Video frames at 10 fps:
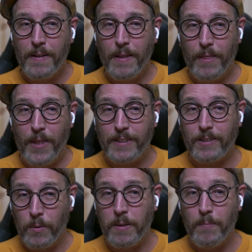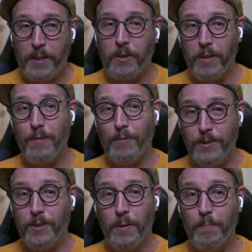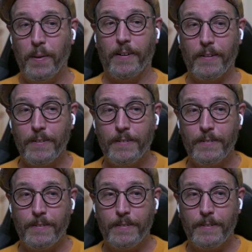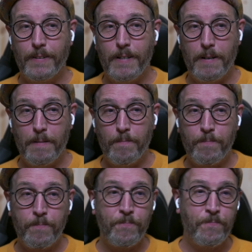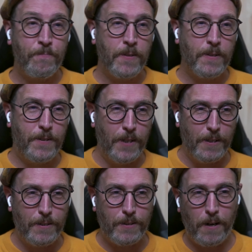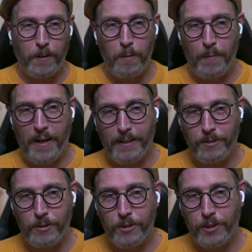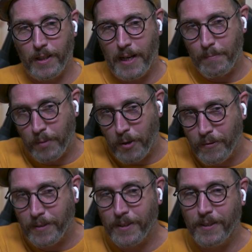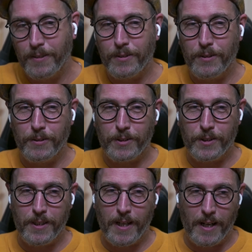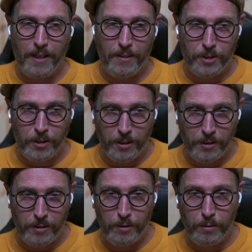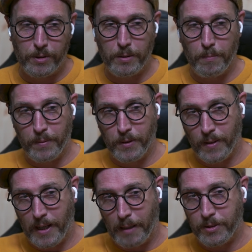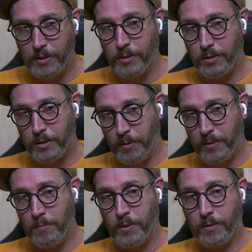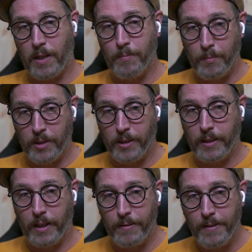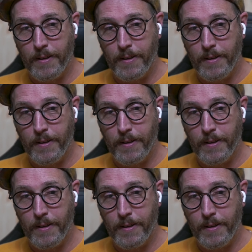that's going to make your life easier and better. Does Cargo Packager slot perfectly into your CI that you're going to use to build apps and distribute them with CrabNebula Cloud?